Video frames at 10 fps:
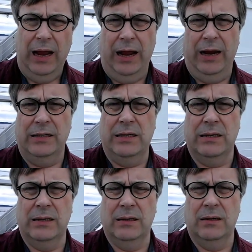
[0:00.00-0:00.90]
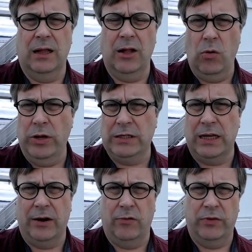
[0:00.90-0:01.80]
And I'll go into
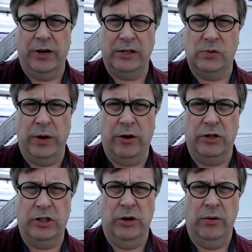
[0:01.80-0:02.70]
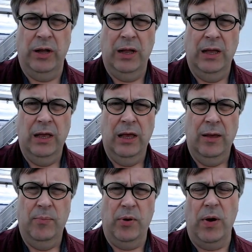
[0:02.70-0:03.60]
that over the next week or two.
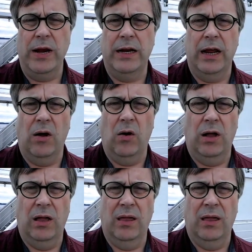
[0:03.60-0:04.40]
But right now,